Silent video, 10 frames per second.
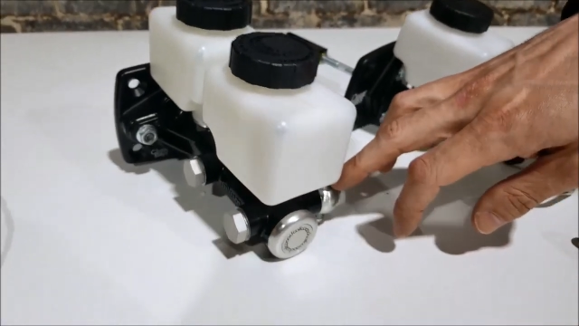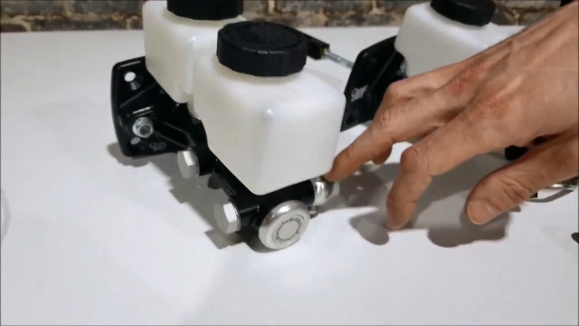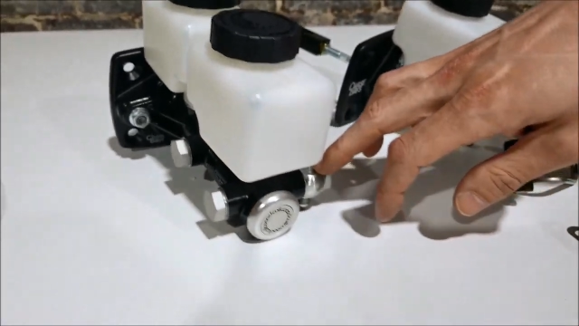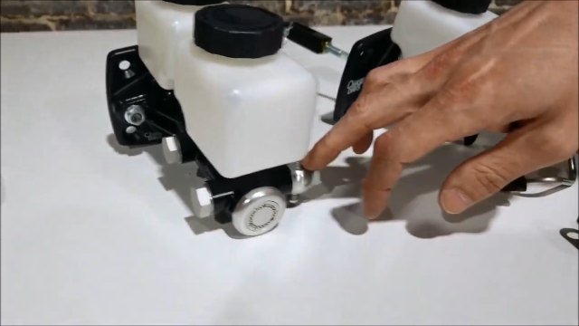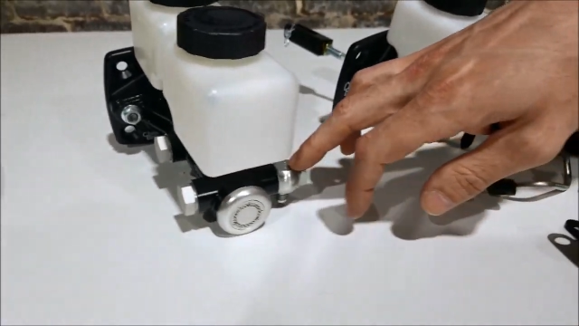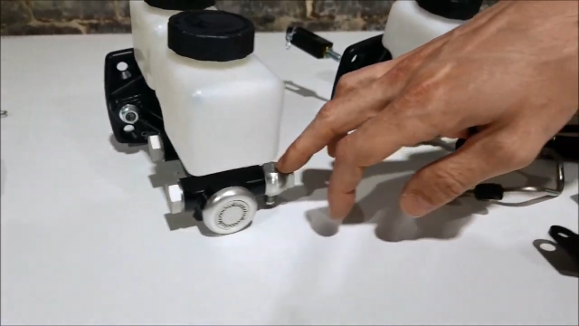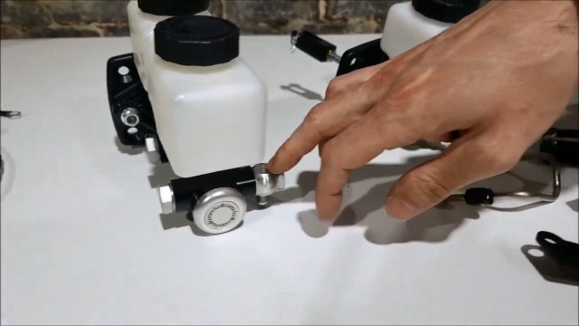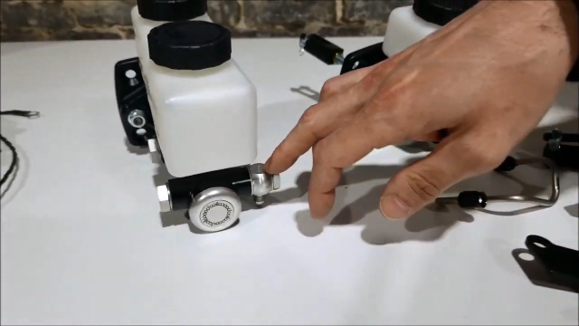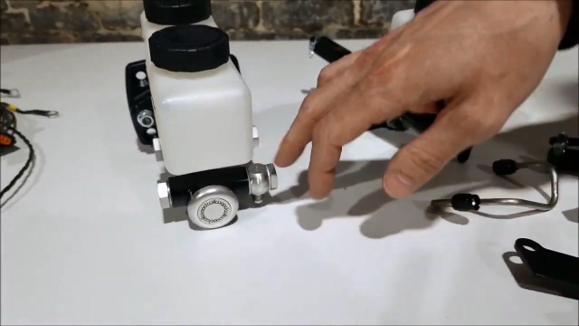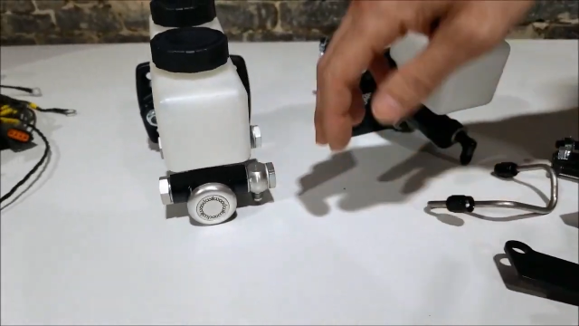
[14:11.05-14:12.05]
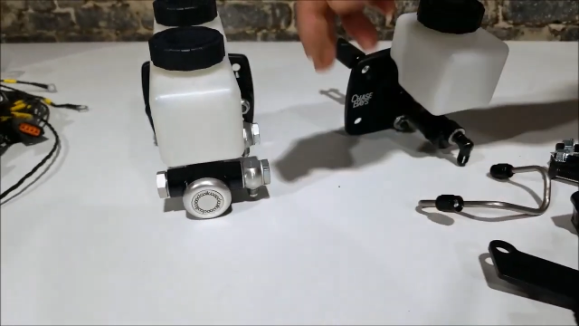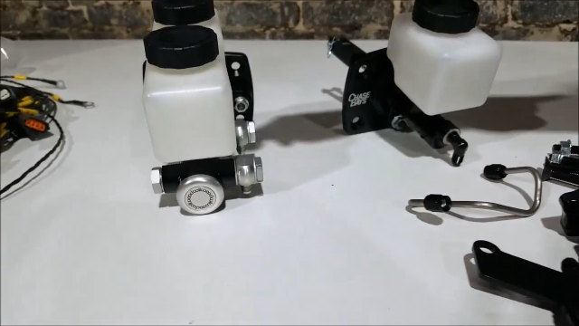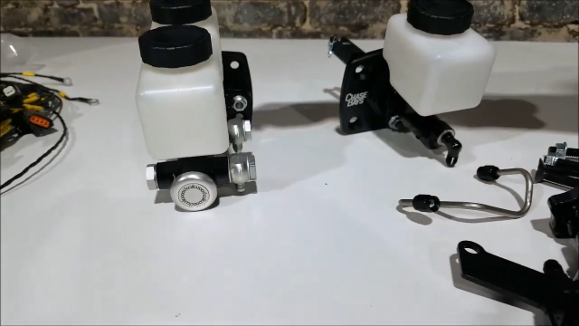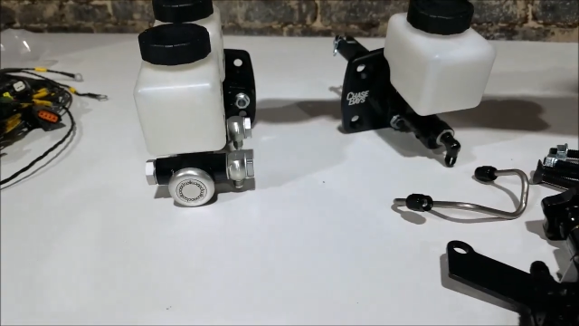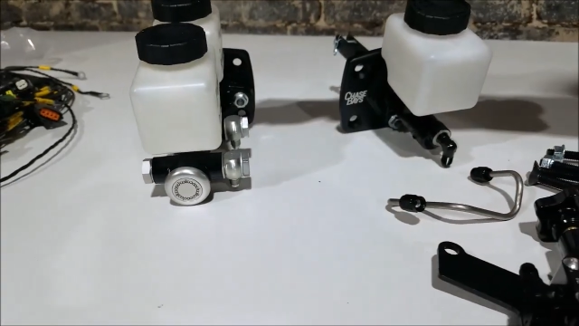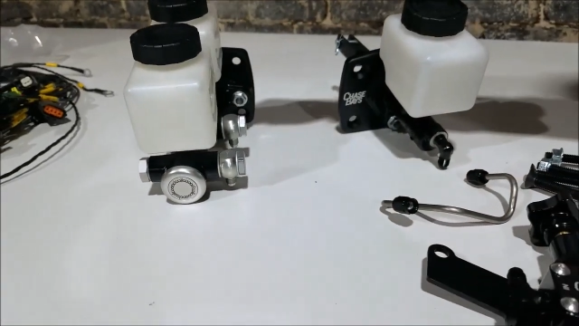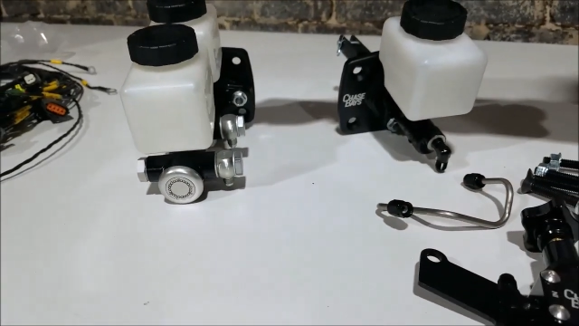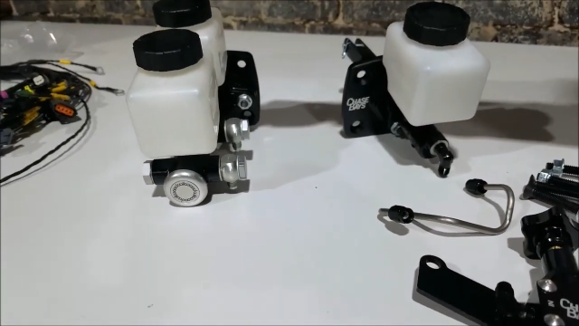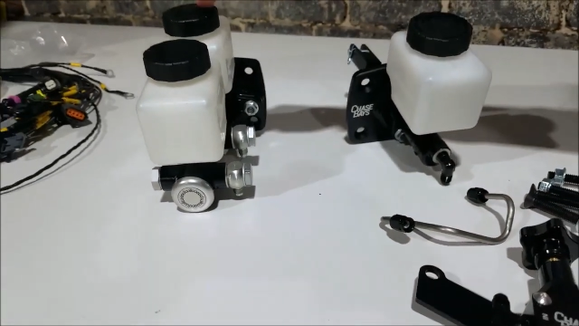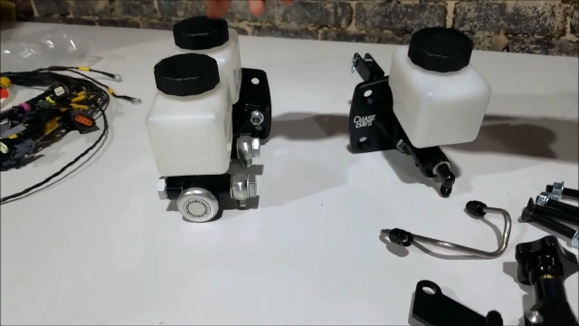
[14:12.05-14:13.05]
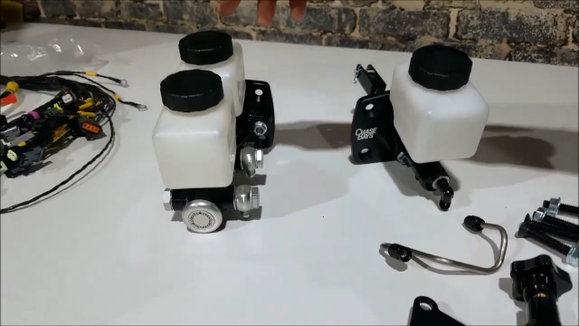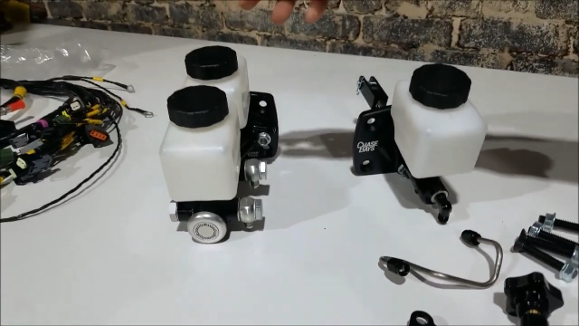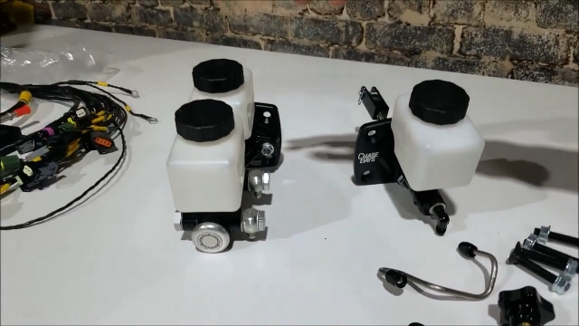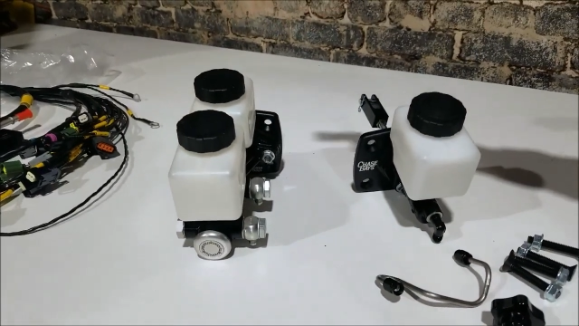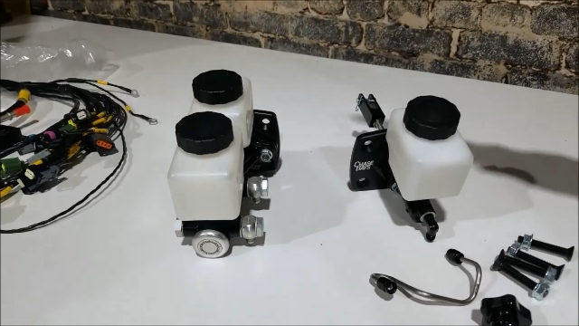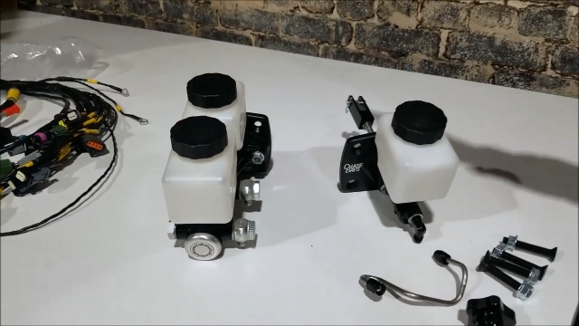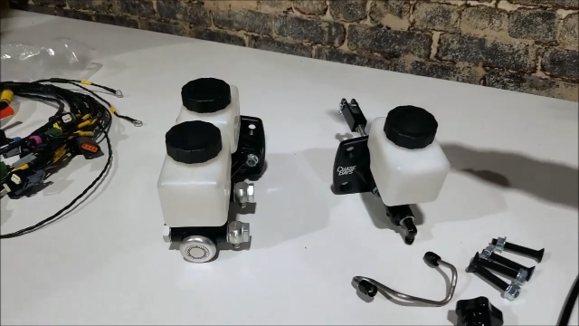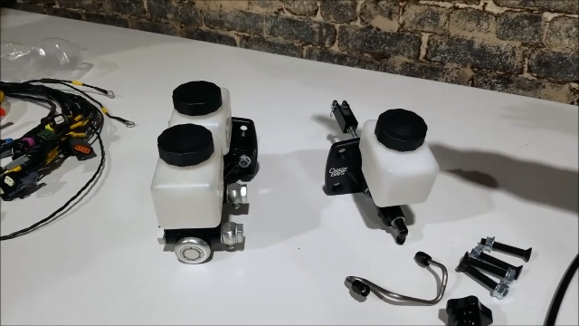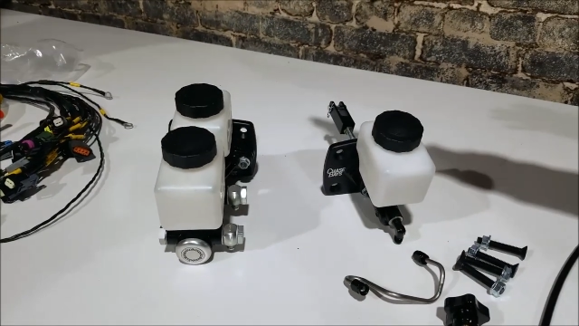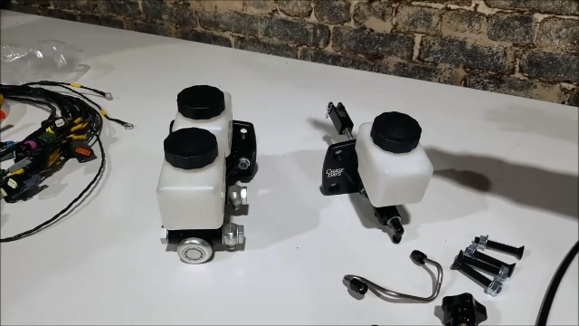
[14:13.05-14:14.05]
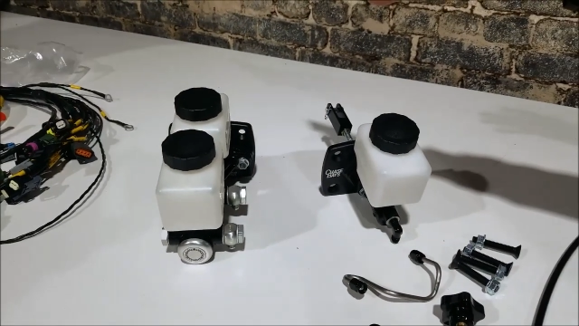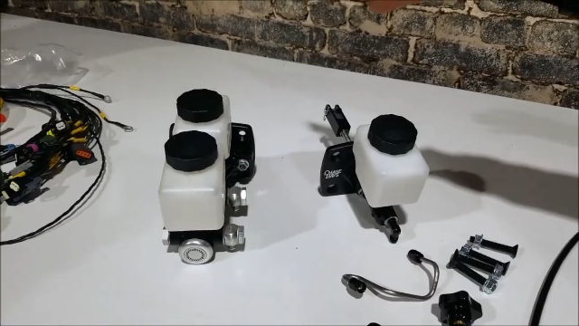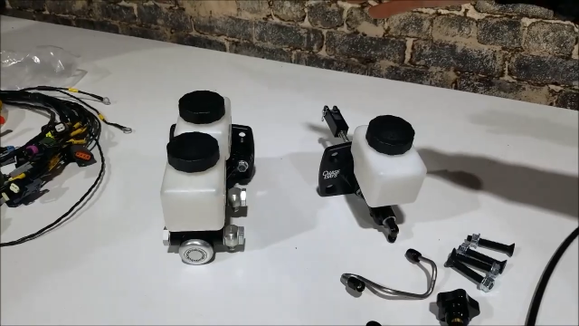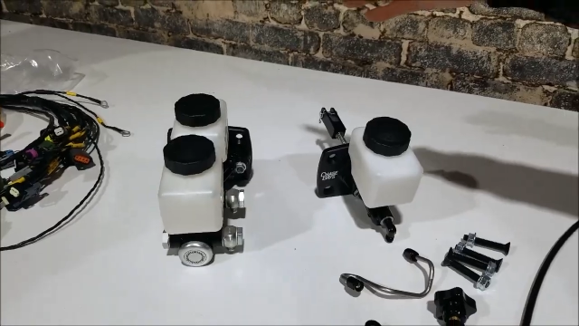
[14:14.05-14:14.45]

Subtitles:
[unreadable: no face in view]